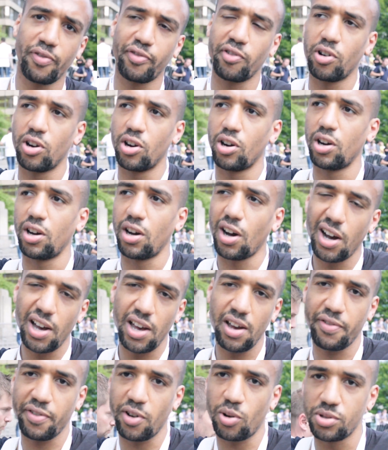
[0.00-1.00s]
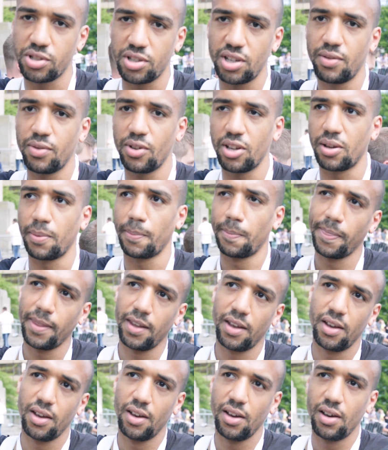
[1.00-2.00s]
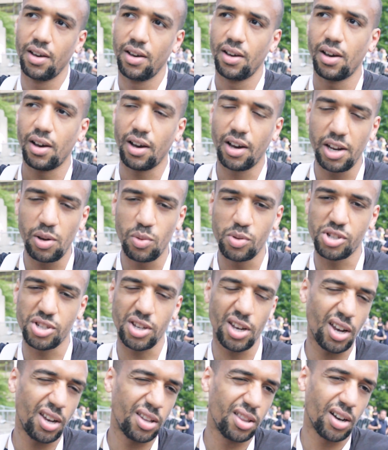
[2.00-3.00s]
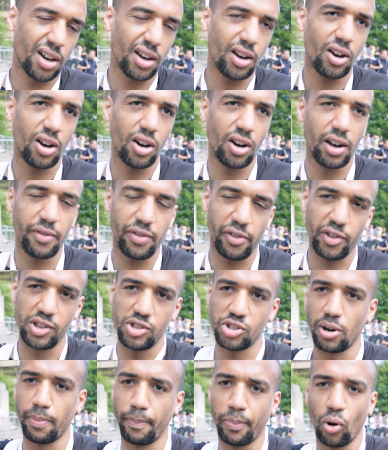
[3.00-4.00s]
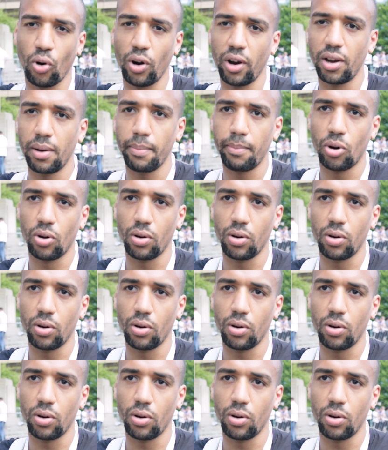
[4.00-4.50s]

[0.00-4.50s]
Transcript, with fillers: for uh, IFL TV, and he was saying that uh, everything's on point,